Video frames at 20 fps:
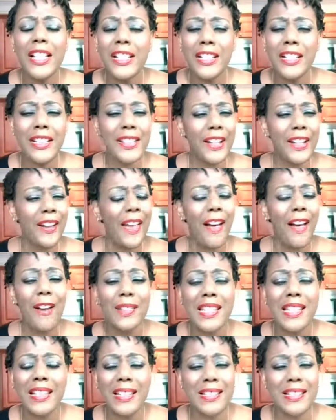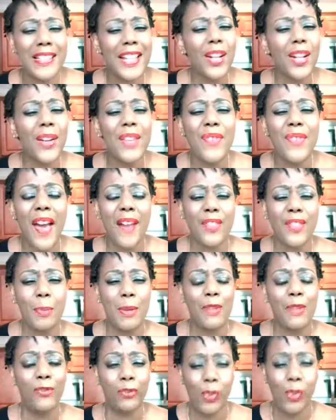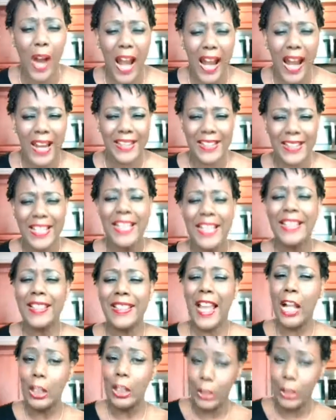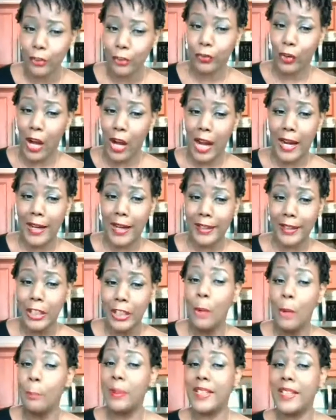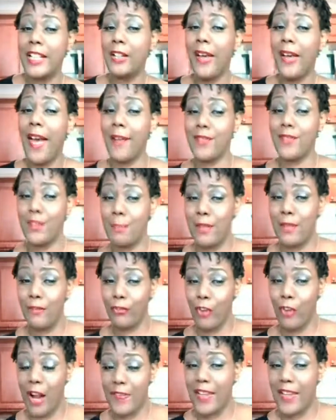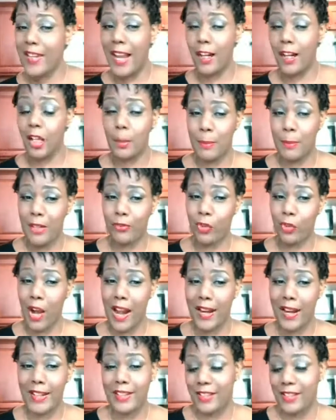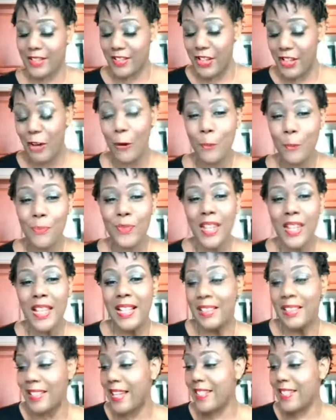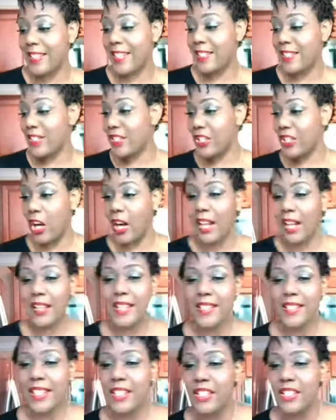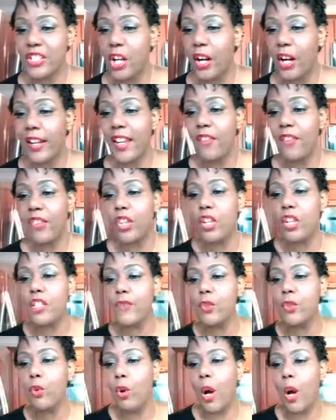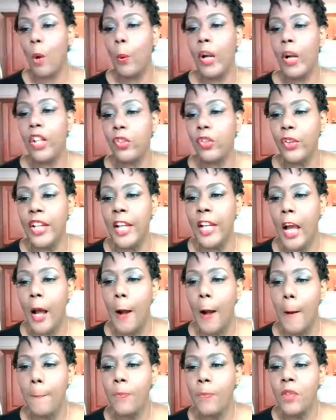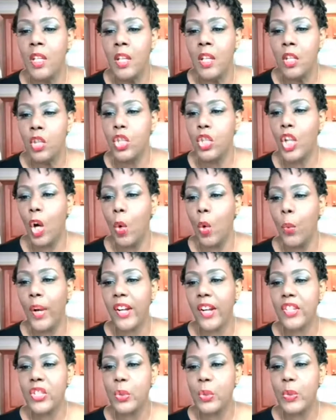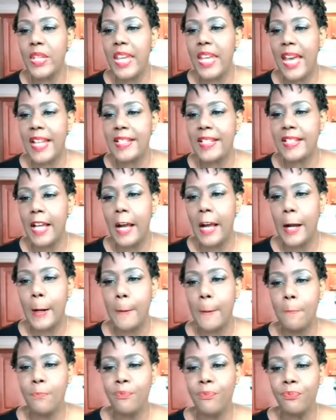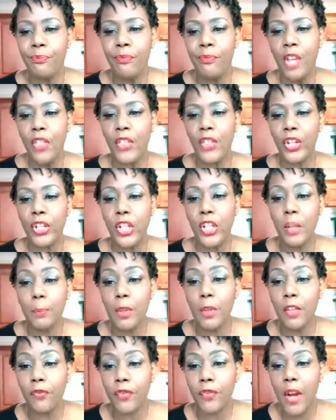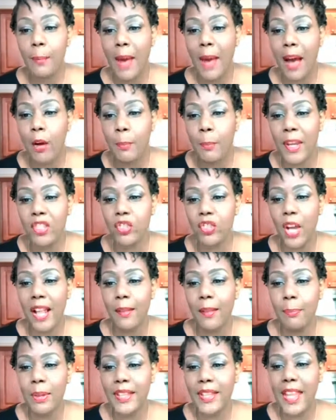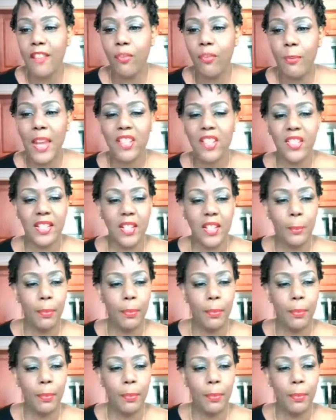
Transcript: good. They're healthy because they don't even have to be fried. They look fried, but they don't have to be fried. They're not going to be fried. So let's get started. And for those of you who are wondering, where to get the cookbook from, I'll make sure I'll put the information